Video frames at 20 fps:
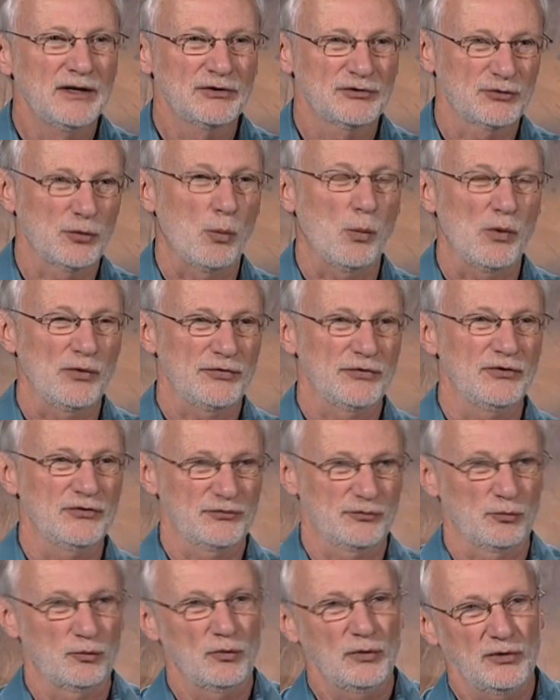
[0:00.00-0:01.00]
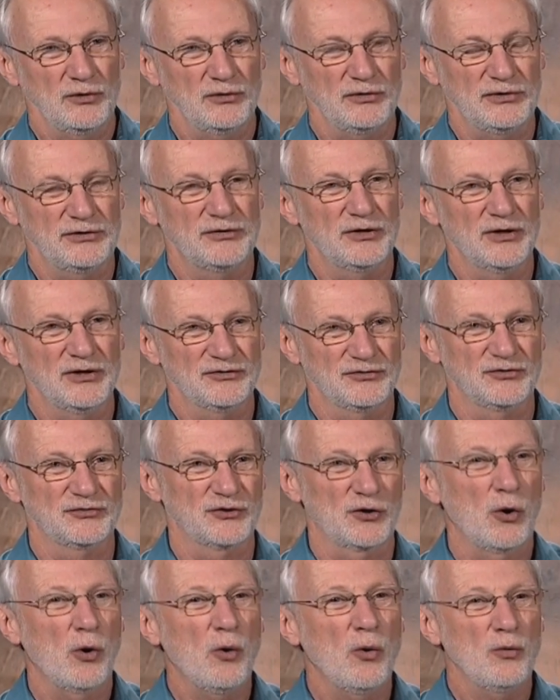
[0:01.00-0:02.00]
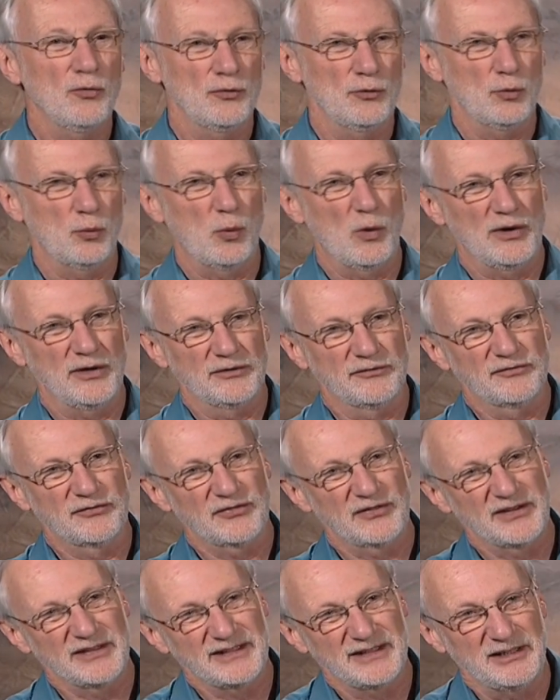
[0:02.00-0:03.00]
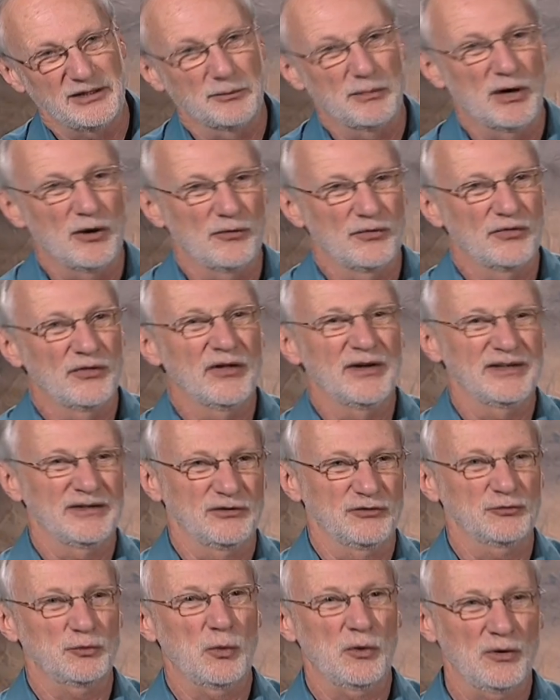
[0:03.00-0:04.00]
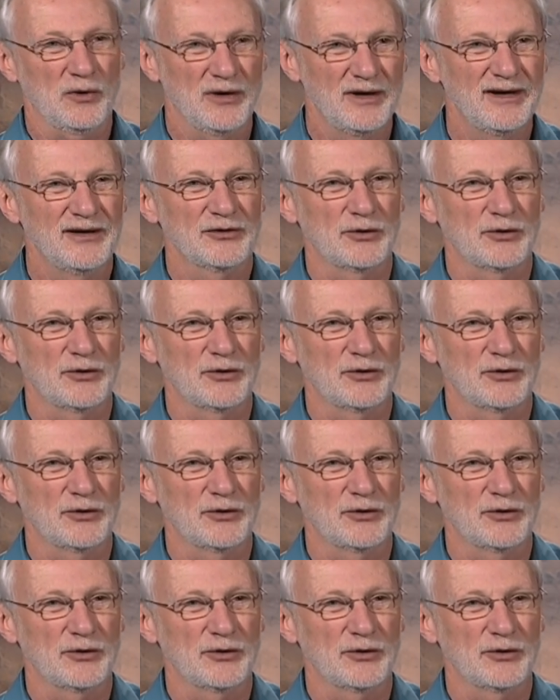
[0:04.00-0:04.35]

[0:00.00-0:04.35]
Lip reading: So what this really does, it's a whole new way of thinking about things where